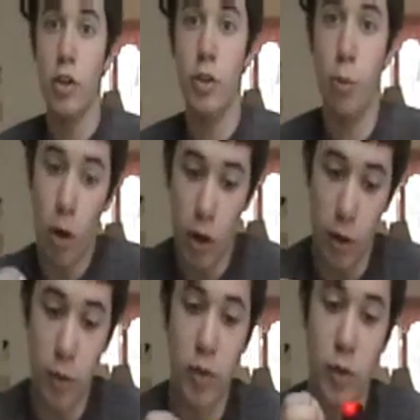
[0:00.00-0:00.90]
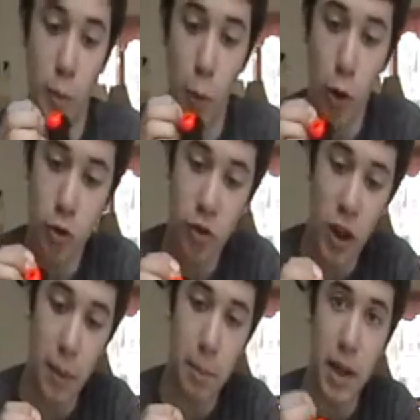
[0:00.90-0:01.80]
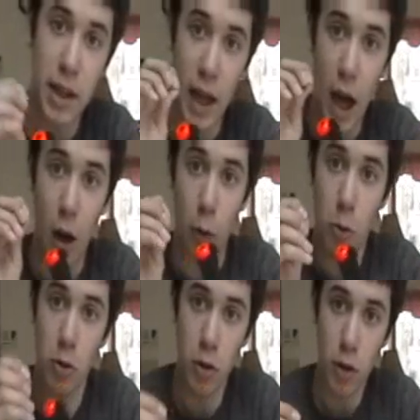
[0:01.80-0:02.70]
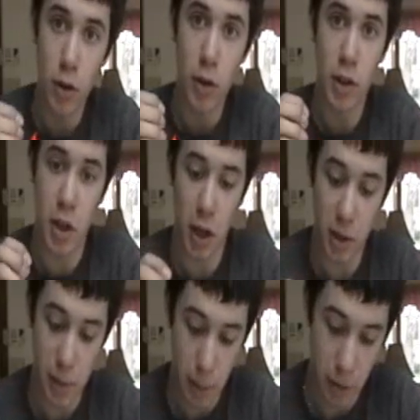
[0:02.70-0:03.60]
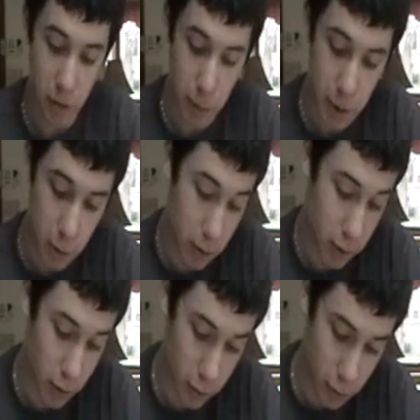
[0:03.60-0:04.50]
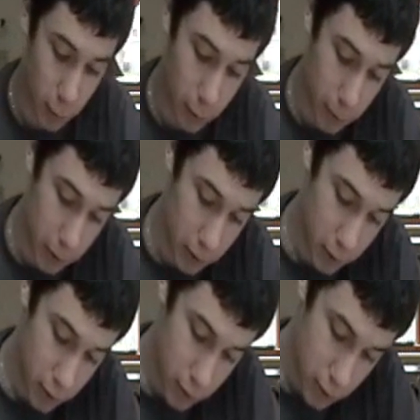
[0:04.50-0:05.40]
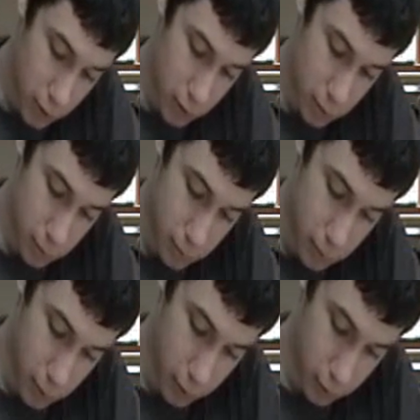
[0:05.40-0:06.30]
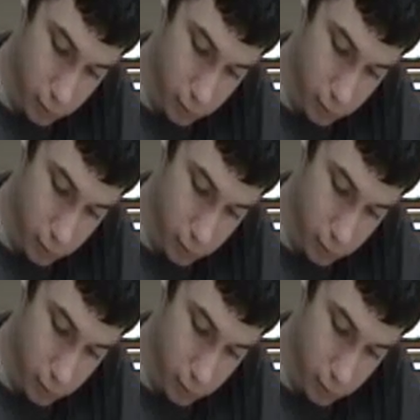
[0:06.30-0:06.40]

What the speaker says: You want to push that pin out. You're not going to be able to see me do it because it's such a small pin, but